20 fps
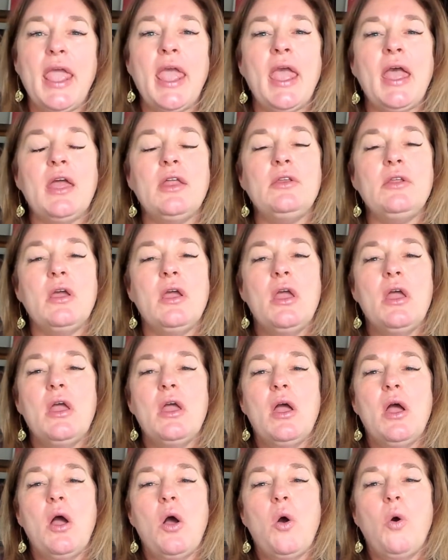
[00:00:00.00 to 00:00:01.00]
And
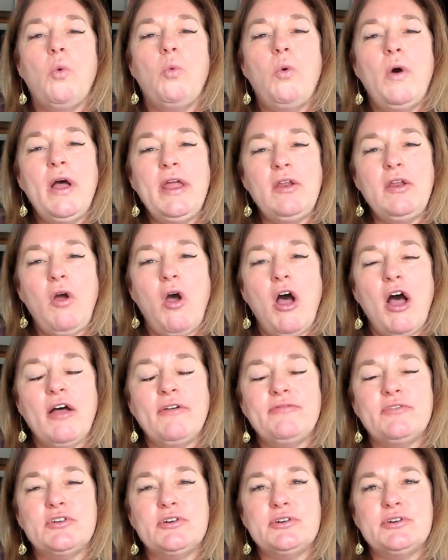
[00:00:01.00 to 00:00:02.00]
what
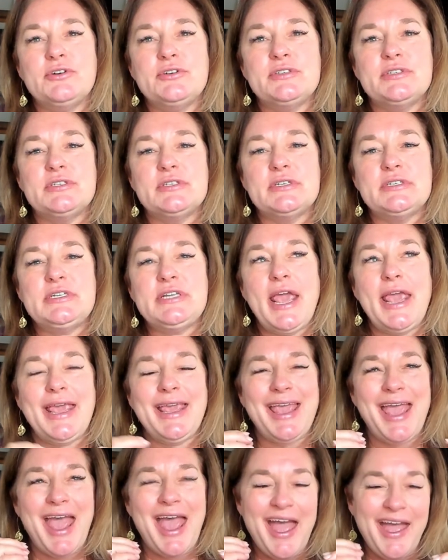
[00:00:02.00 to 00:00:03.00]
offers
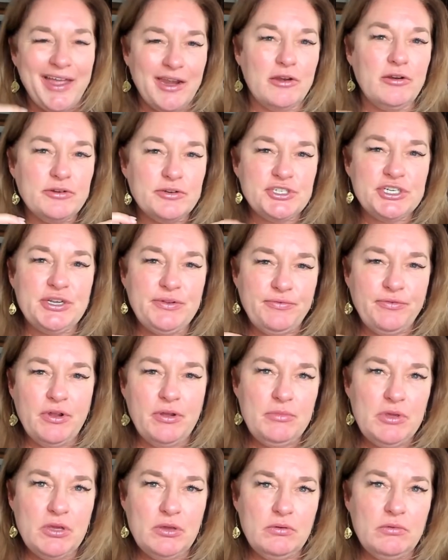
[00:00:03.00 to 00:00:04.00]
take energy
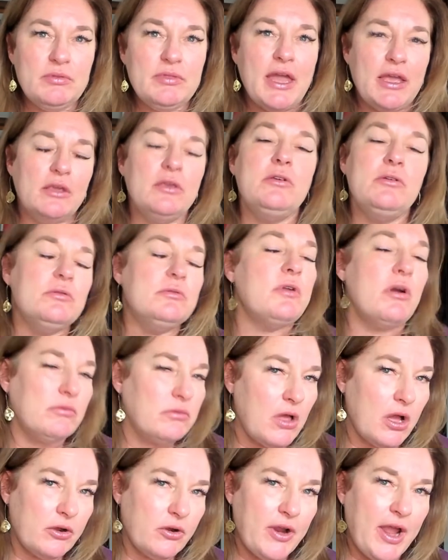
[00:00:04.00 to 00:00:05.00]
from you that you no
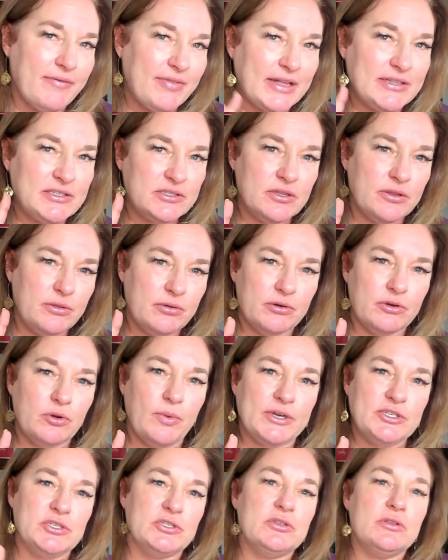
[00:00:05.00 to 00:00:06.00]
longer have? That's the third
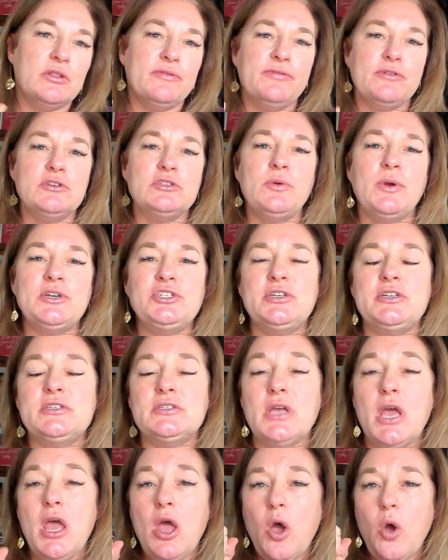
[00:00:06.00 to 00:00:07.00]
question. So the first question
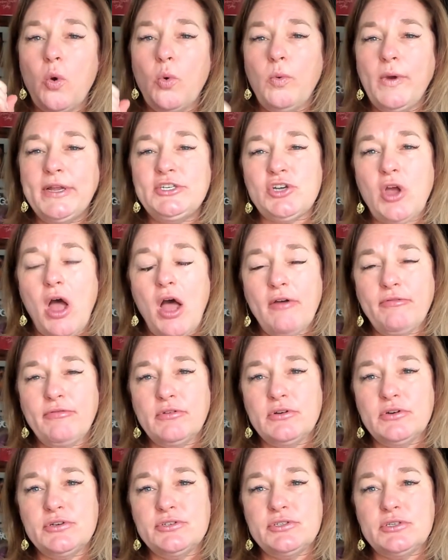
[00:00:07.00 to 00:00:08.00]
is, which
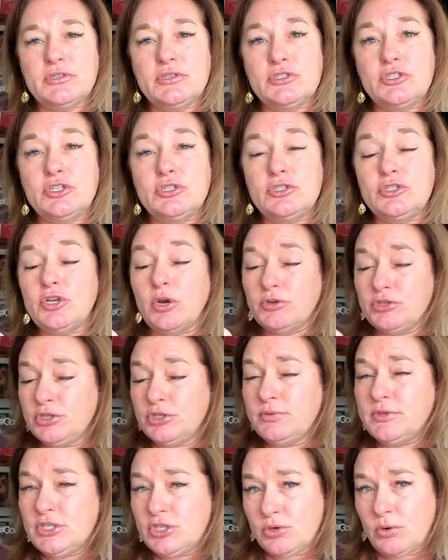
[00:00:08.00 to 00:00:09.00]
offers don't
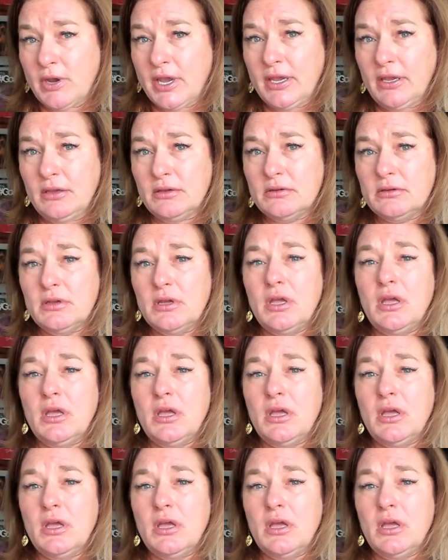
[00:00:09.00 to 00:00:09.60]
you enjoy?